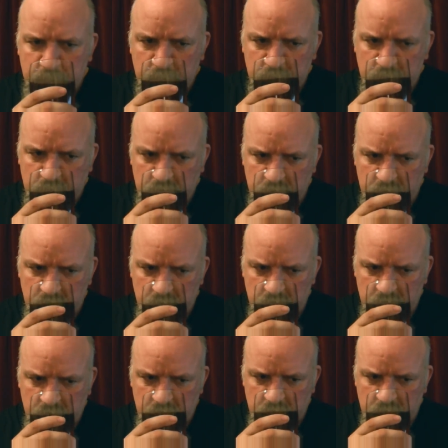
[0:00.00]

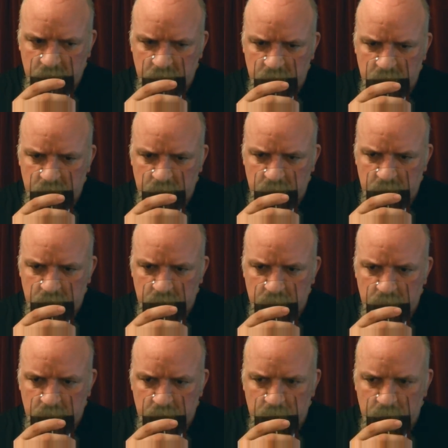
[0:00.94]

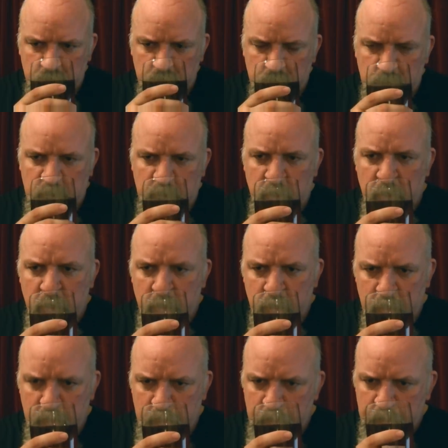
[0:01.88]

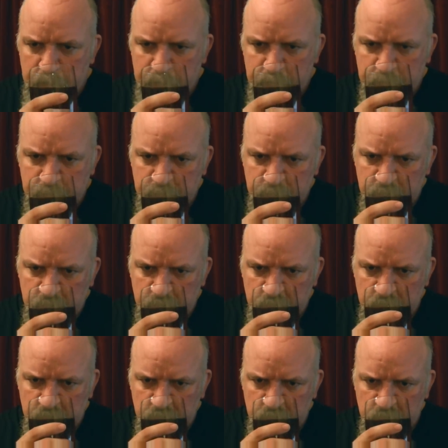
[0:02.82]

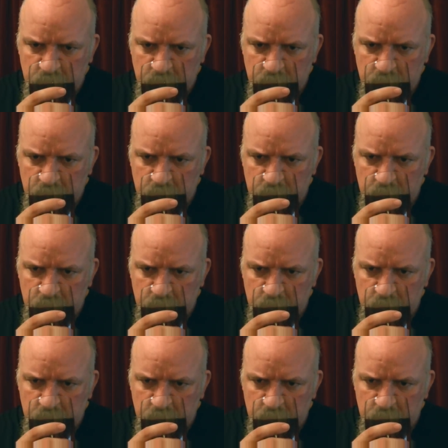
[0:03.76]
No one is speaking in this clip.